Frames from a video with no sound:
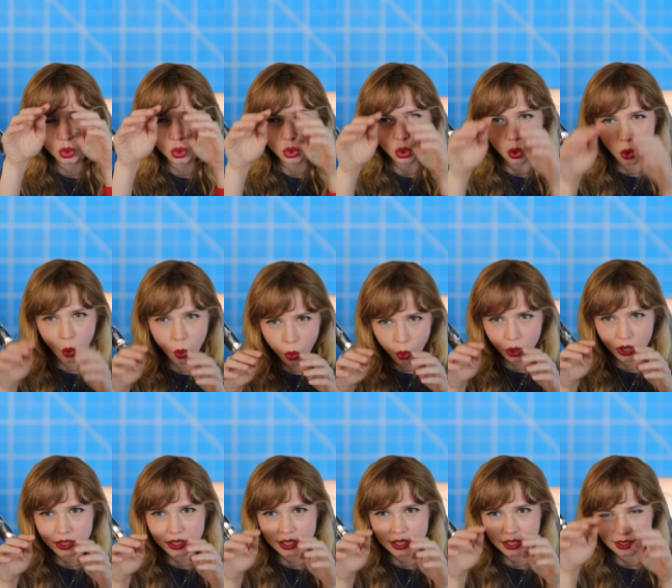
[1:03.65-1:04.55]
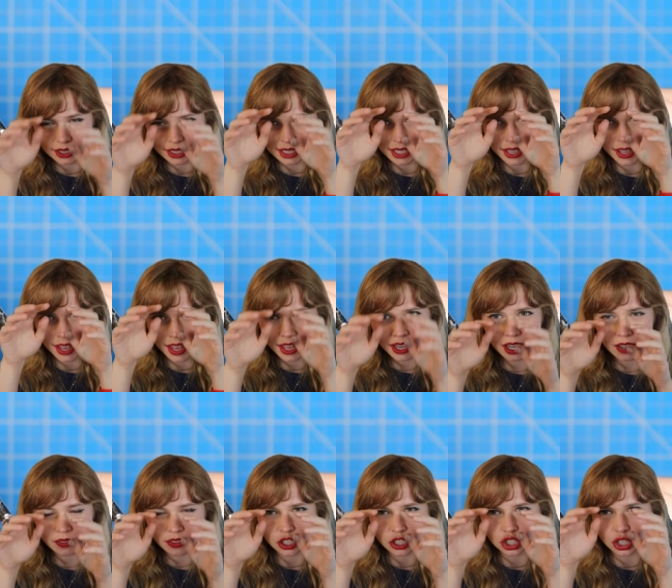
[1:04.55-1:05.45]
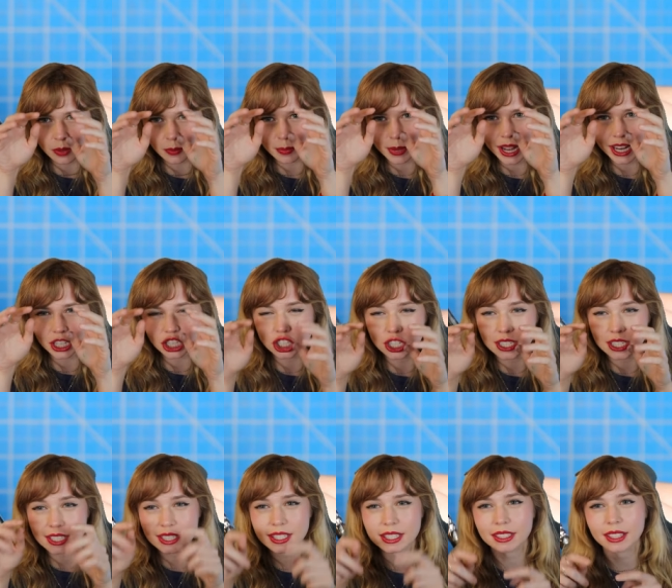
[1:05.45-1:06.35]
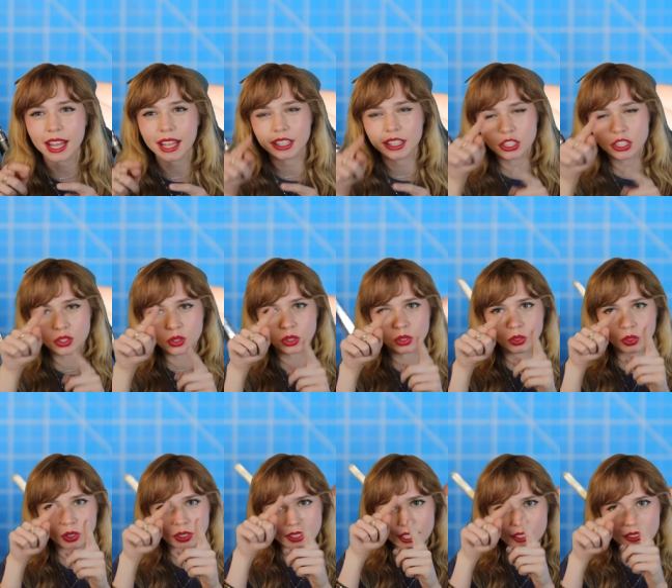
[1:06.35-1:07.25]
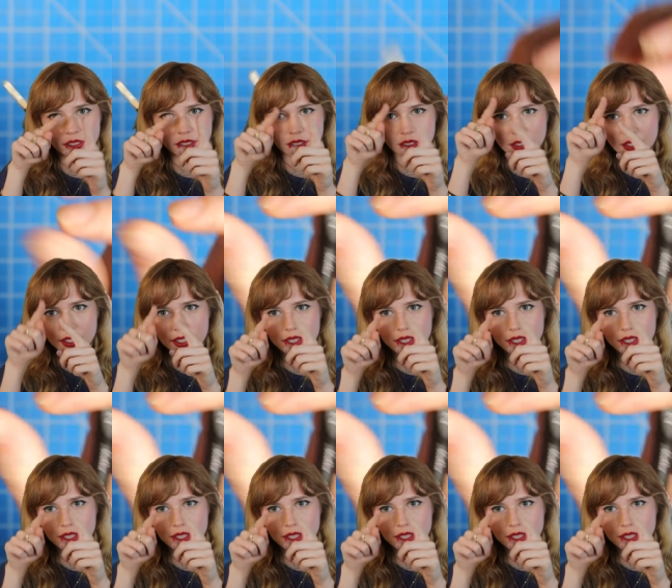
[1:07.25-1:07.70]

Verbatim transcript: towards the end of the jump pack just slightly so it looks like little